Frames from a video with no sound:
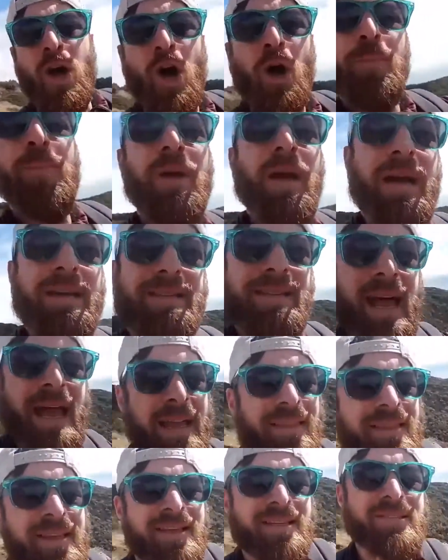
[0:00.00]
Hope you guys
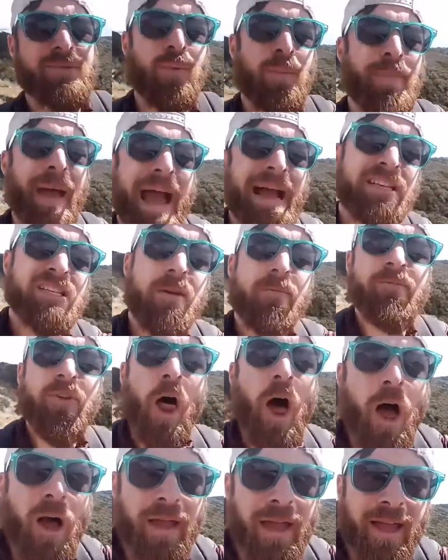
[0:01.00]
like this. We're back to
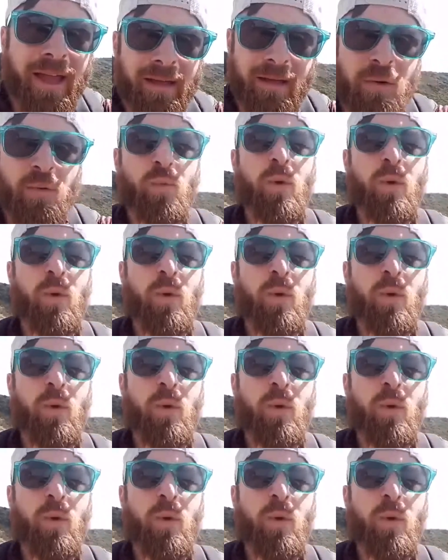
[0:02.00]
vlogging.